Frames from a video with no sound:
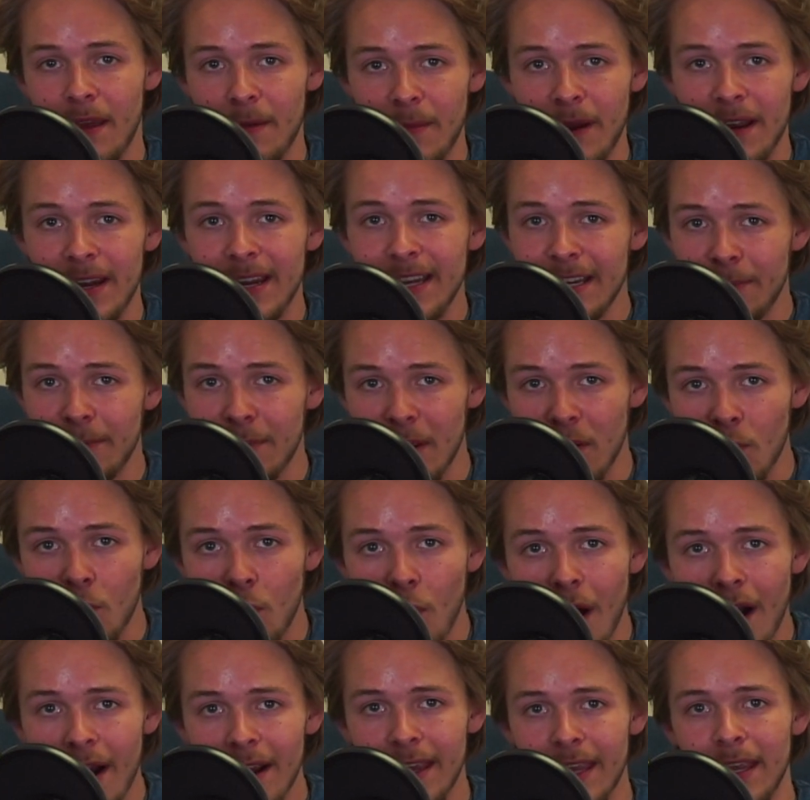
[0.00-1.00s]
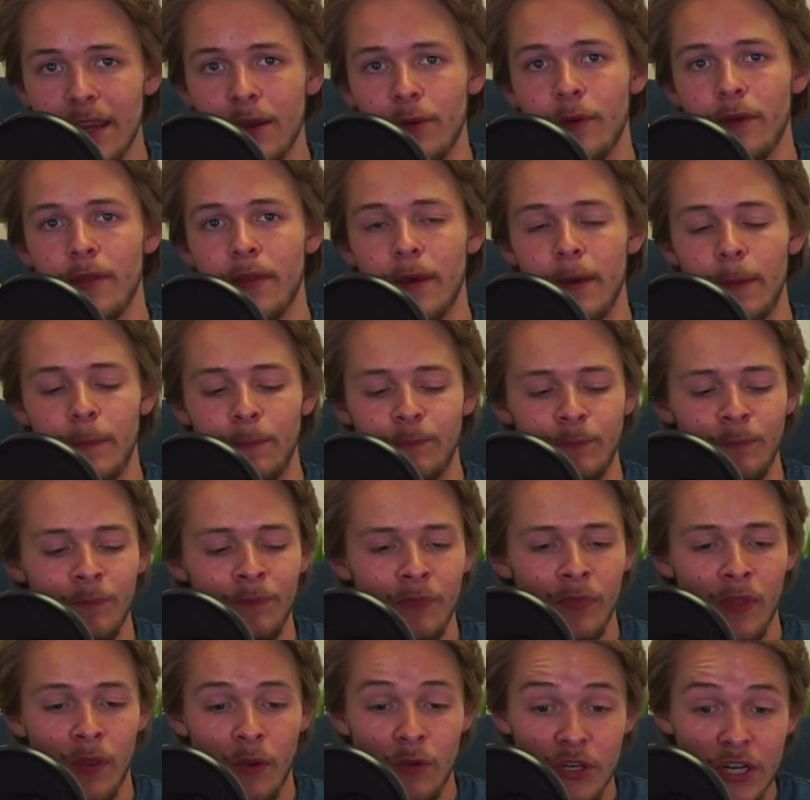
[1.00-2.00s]
I need to be walking with him,
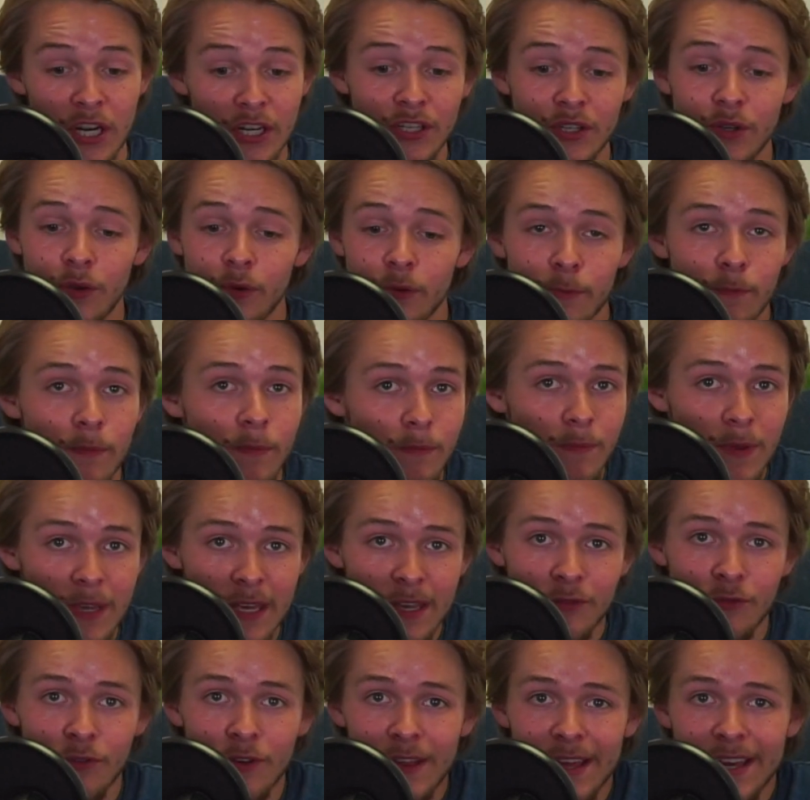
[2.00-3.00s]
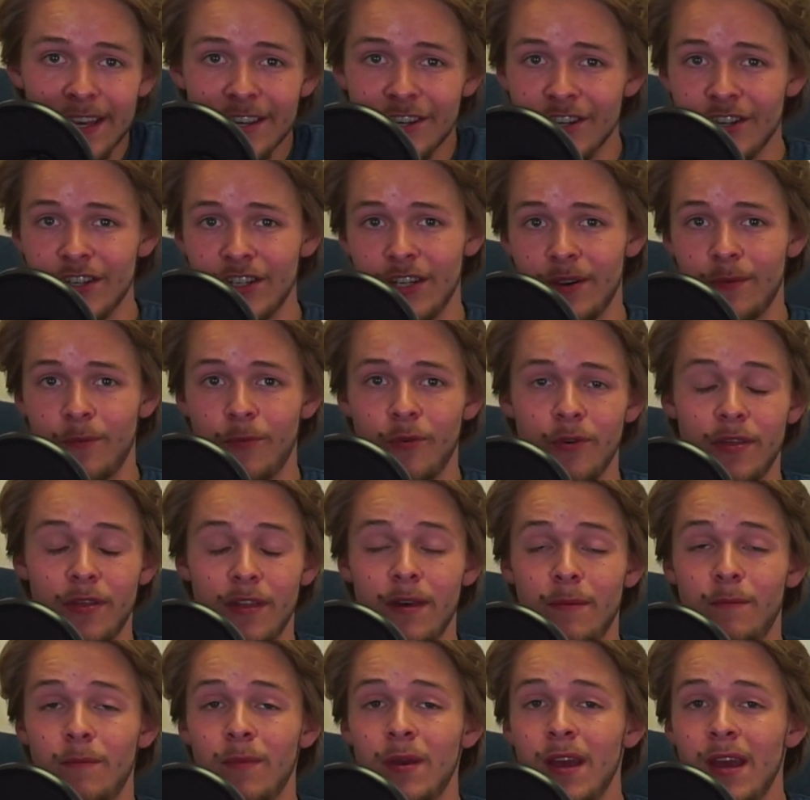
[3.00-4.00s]
which has to do with being in relationship with
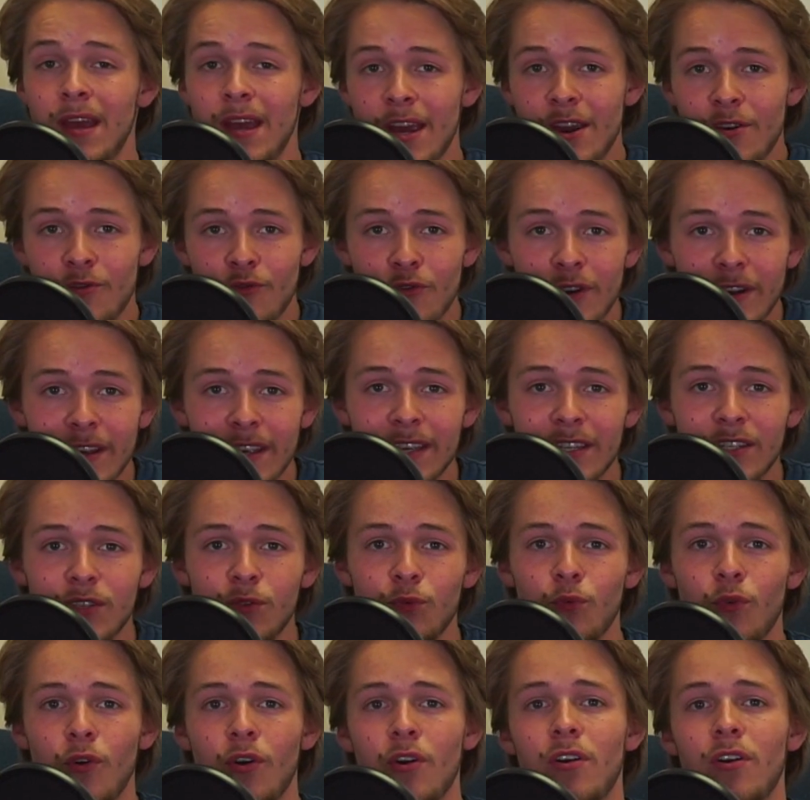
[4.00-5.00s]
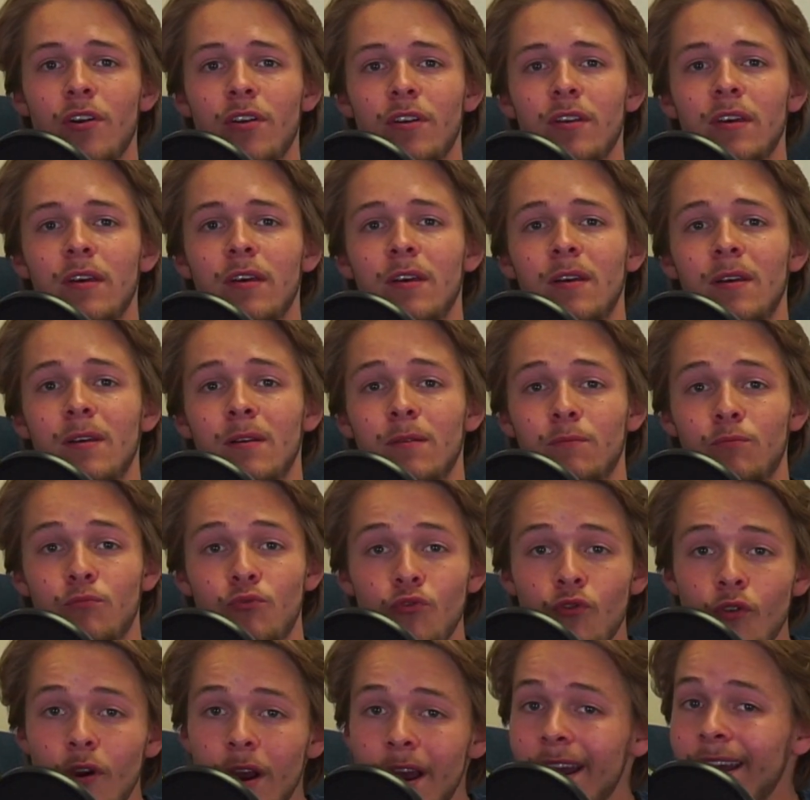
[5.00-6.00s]
him, reading his word,
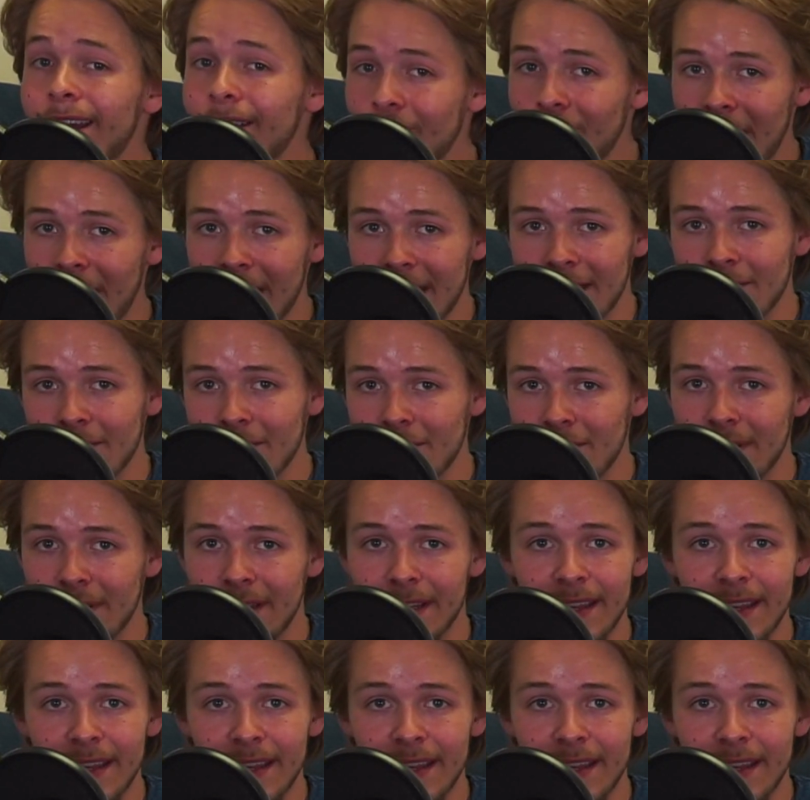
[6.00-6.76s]
praying regularly.